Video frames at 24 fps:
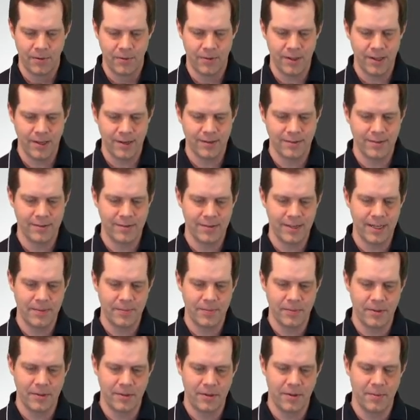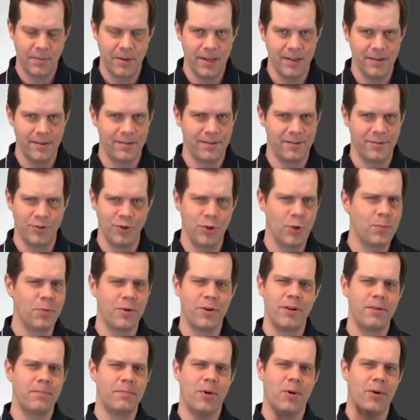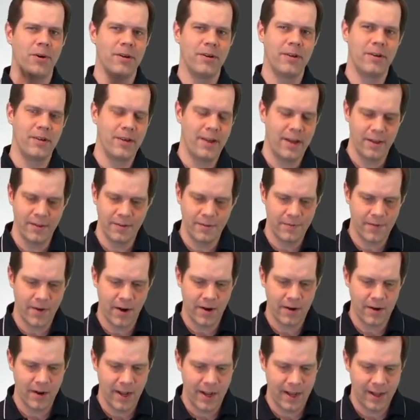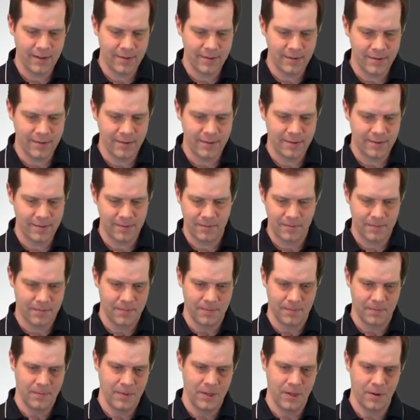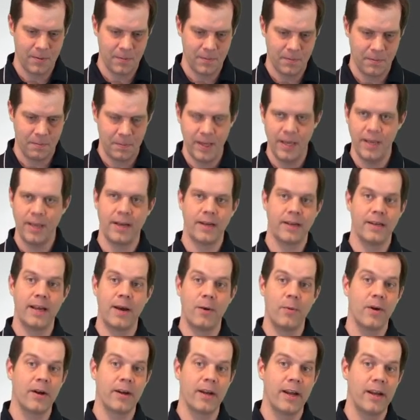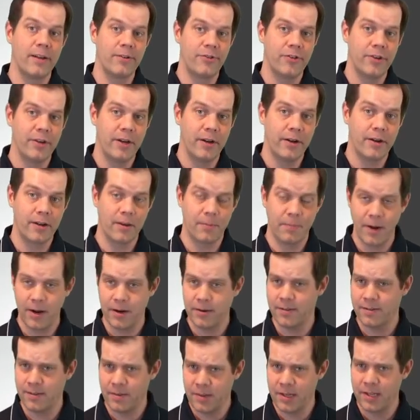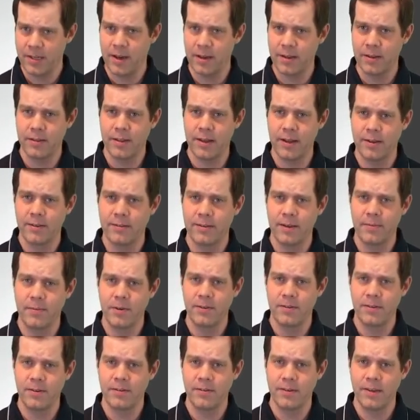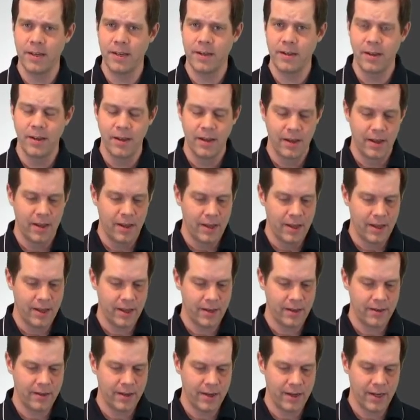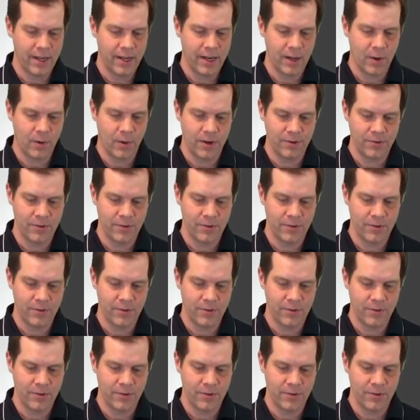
really doesn't seem to be super important as far as you know being a network engineer compared to some of the other things I'm used to seeing and and getting